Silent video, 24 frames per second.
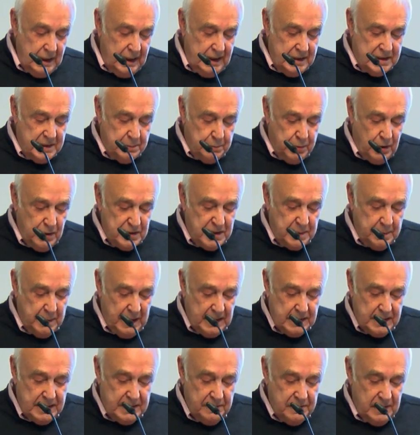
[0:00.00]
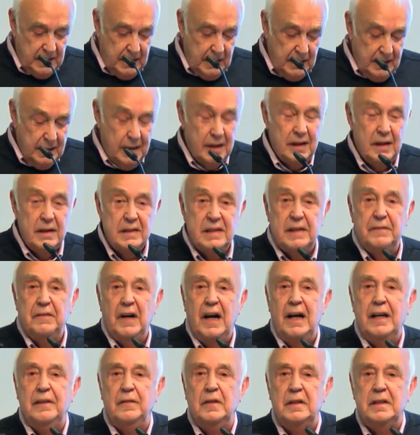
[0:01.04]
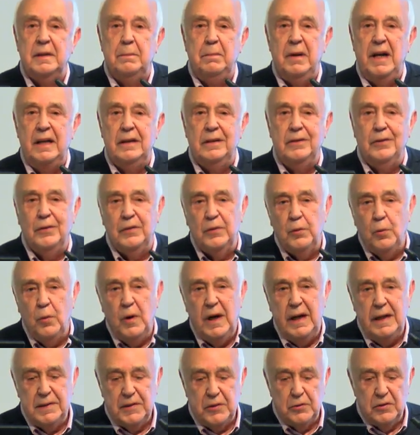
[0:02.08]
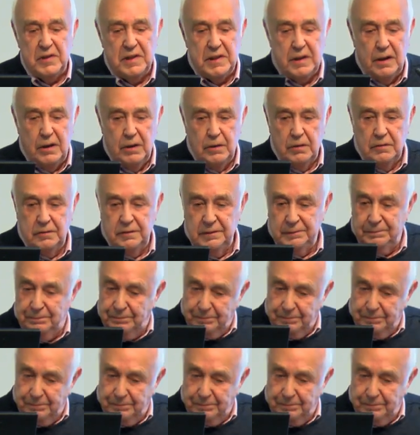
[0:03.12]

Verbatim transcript: Its prospects of survival depend on the way it's resolved.